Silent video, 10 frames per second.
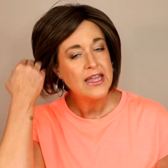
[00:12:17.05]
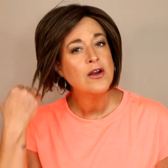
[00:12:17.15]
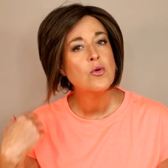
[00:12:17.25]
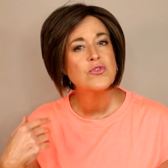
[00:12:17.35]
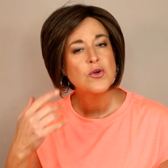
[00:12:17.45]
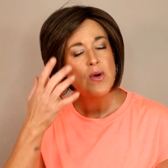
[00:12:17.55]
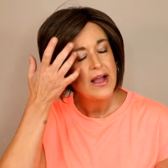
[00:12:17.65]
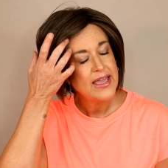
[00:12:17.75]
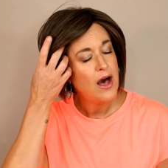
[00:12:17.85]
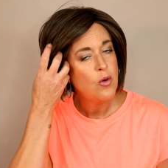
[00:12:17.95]
in
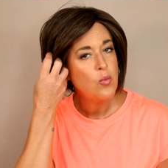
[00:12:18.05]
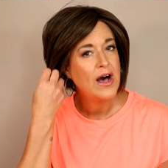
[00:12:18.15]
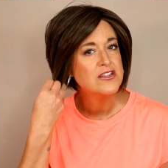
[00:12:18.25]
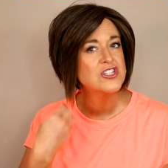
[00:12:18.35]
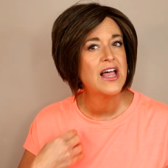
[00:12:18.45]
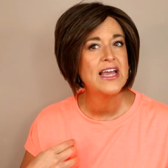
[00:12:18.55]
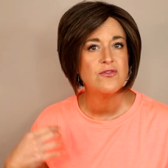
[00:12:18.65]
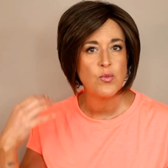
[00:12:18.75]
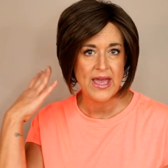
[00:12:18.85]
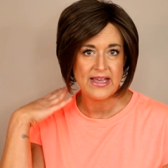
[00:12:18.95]
the Raquel Welch
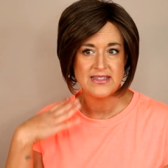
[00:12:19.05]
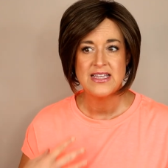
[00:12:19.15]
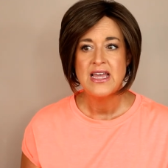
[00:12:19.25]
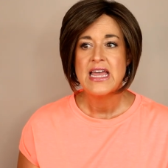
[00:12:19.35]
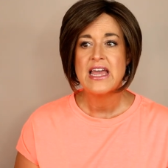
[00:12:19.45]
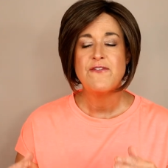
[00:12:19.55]
line of wigs.